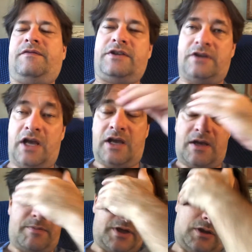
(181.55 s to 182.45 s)
to,
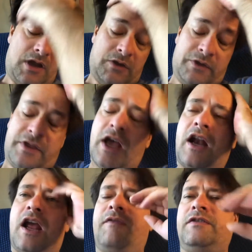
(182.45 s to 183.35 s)
but along with that,
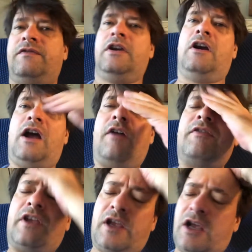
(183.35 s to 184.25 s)
I have to figure out
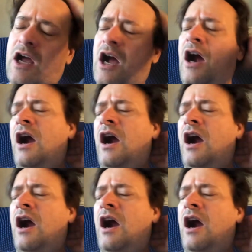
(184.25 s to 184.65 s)
the